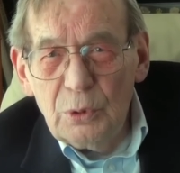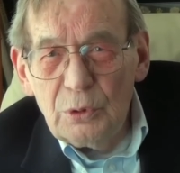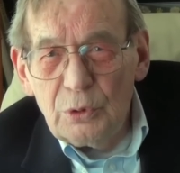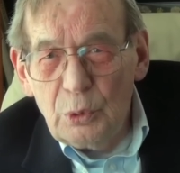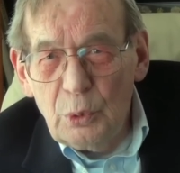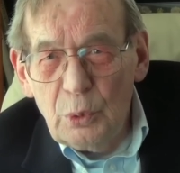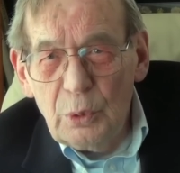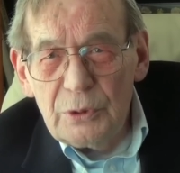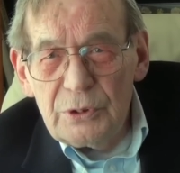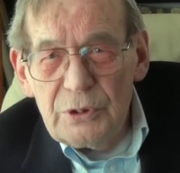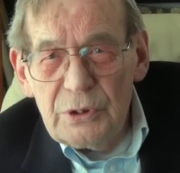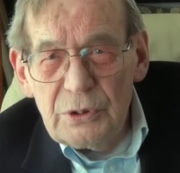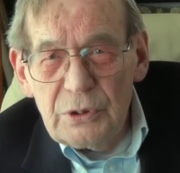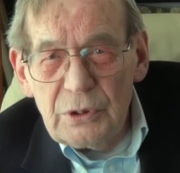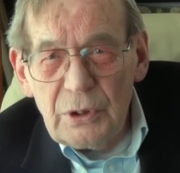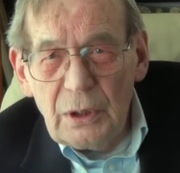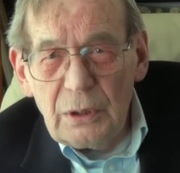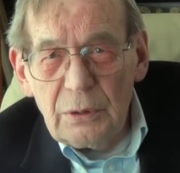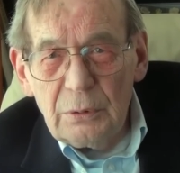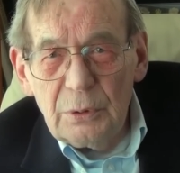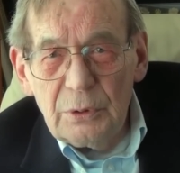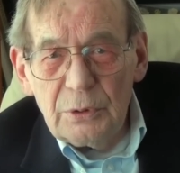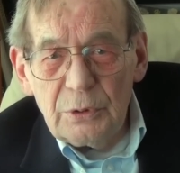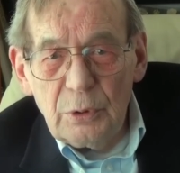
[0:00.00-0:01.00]
towards each
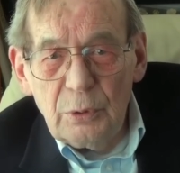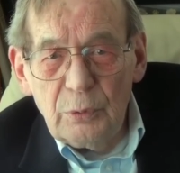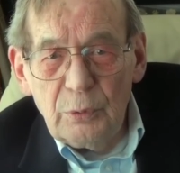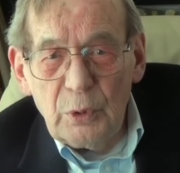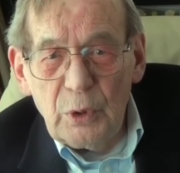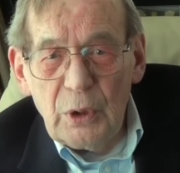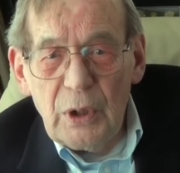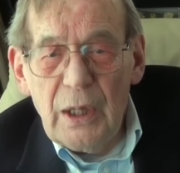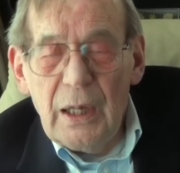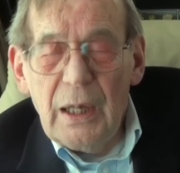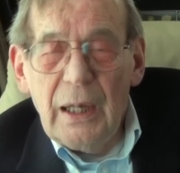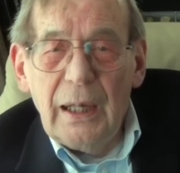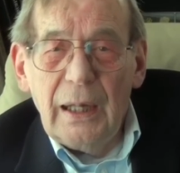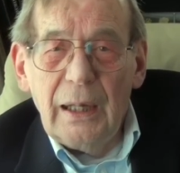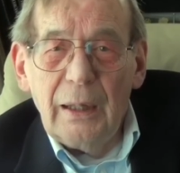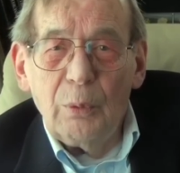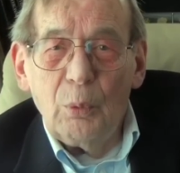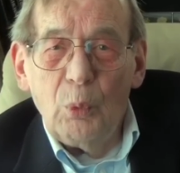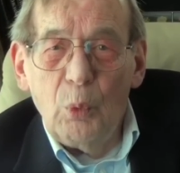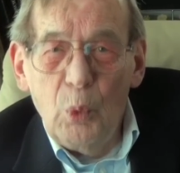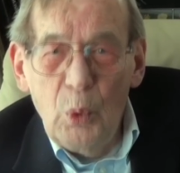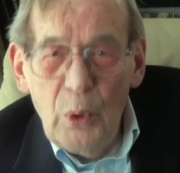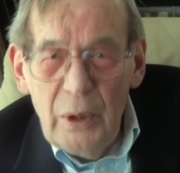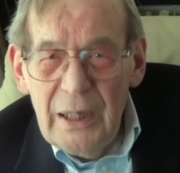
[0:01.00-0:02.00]
other and so forth.
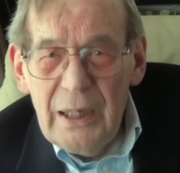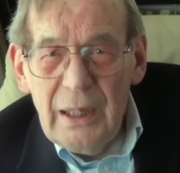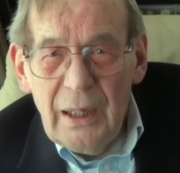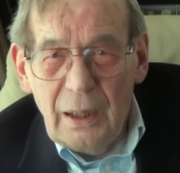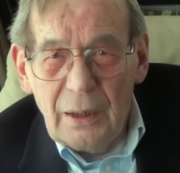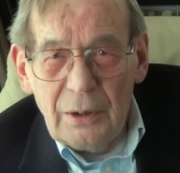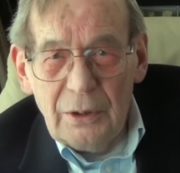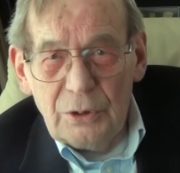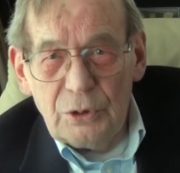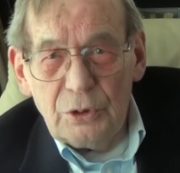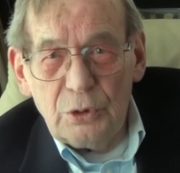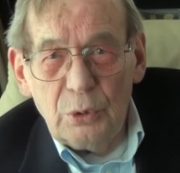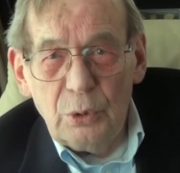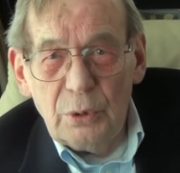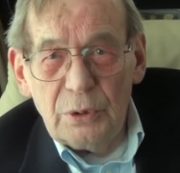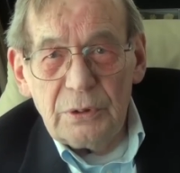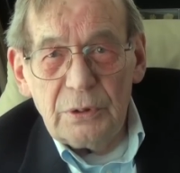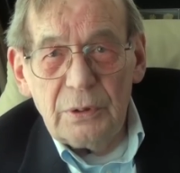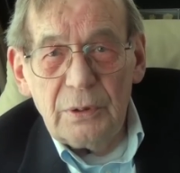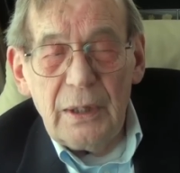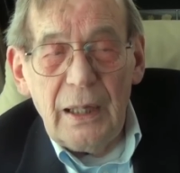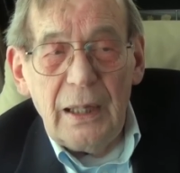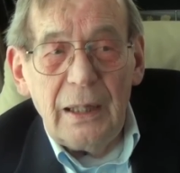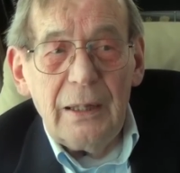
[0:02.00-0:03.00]
And we are the
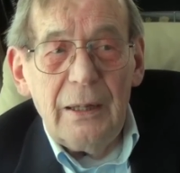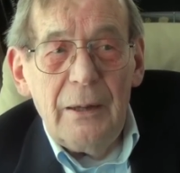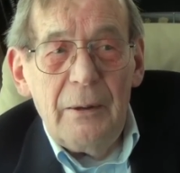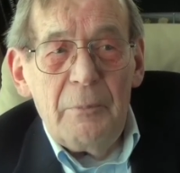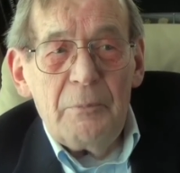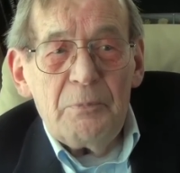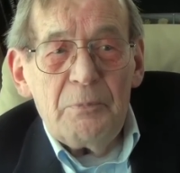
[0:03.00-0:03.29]
source of that.